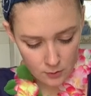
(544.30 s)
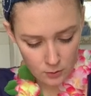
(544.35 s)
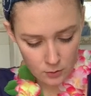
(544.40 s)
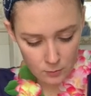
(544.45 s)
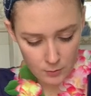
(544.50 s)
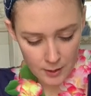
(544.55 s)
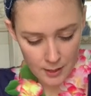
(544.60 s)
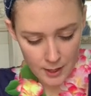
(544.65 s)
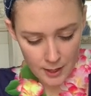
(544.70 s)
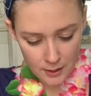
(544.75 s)
the
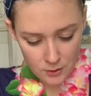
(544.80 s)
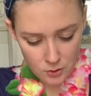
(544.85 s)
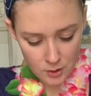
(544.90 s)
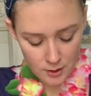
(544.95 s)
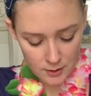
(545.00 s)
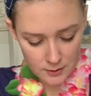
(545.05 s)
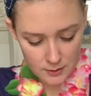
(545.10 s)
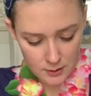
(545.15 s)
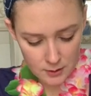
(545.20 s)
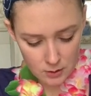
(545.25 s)
way I draw
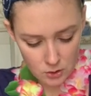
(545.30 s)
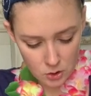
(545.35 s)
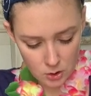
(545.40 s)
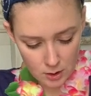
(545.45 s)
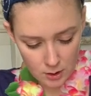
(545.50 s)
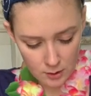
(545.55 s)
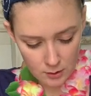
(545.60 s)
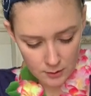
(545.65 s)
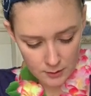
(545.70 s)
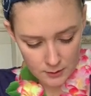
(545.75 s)
a
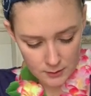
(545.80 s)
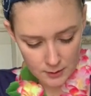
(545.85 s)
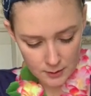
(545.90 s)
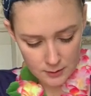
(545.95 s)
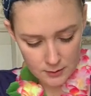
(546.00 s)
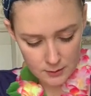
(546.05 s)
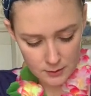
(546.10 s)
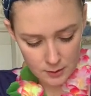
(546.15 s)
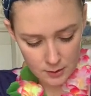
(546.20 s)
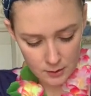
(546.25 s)
seashell is I
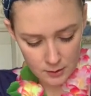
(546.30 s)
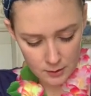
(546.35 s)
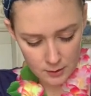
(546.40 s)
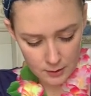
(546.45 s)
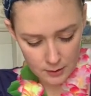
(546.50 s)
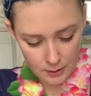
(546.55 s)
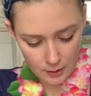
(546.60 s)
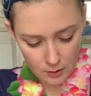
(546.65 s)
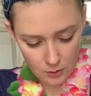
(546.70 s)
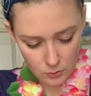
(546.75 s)
start
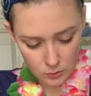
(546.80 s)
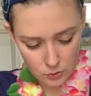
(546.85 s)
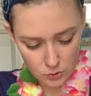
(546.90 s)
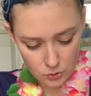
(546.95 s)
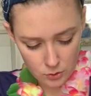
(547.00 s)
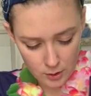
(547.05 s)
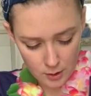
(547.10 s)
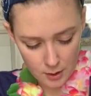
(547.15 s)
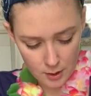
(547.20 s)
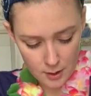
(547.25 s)
and I go
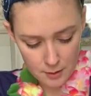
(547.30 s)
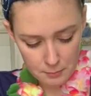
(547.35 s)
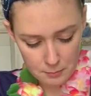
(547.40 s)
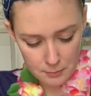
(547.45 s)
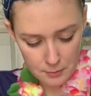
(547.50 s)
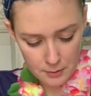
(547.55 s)
straight up